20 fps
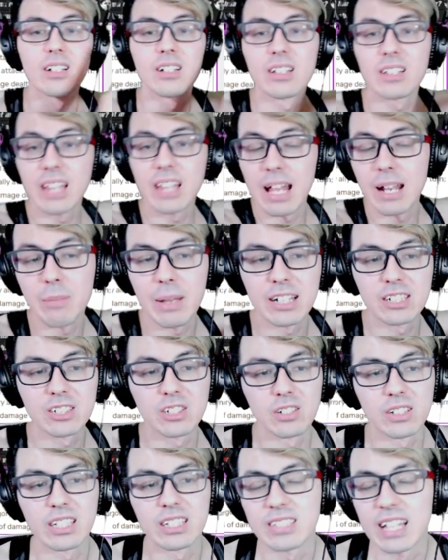then make
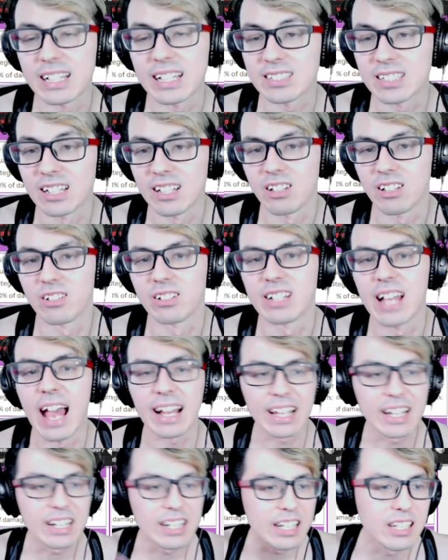sure he takes another attack,
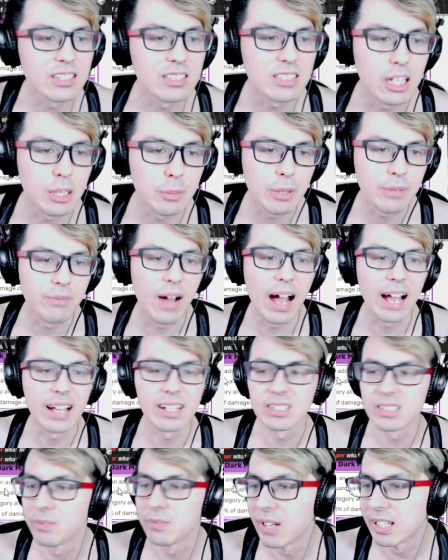and he's gonna be
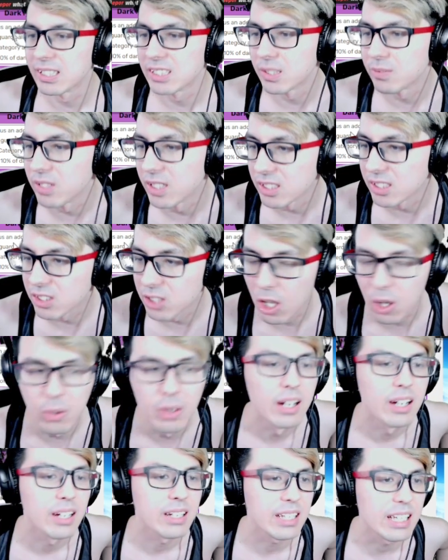fine defensively. So
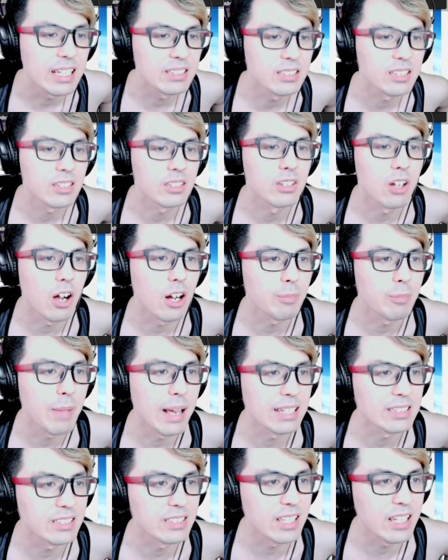Int Dark
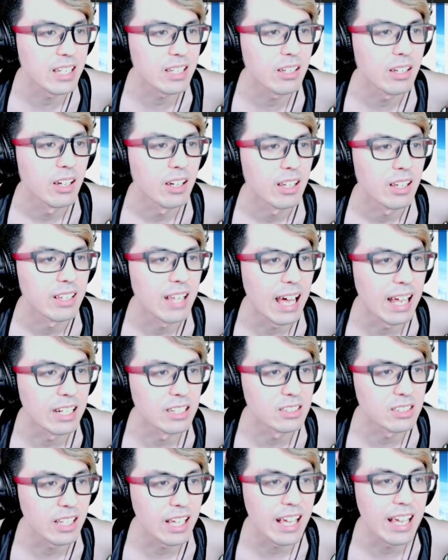Mask King, that
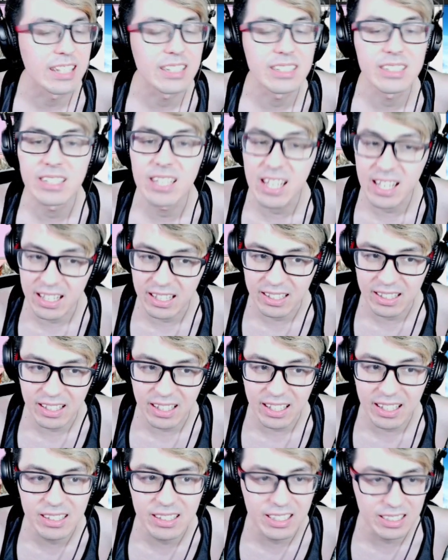is a king
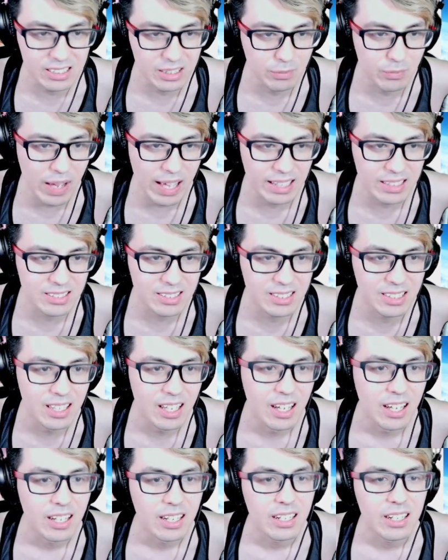in this event.
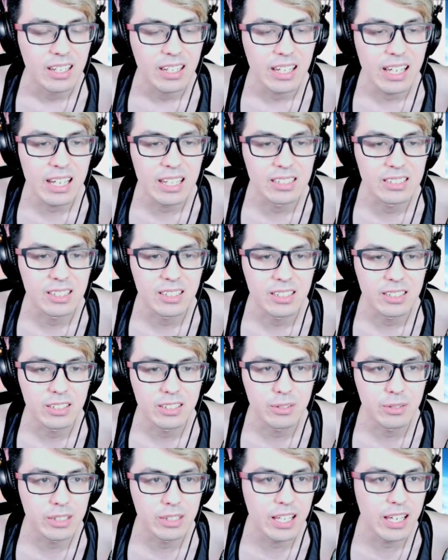Int
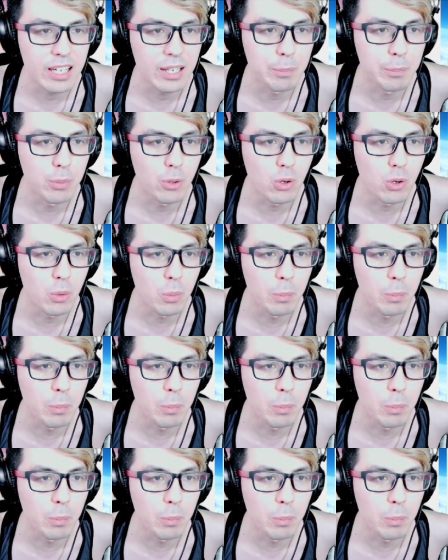Kid Boo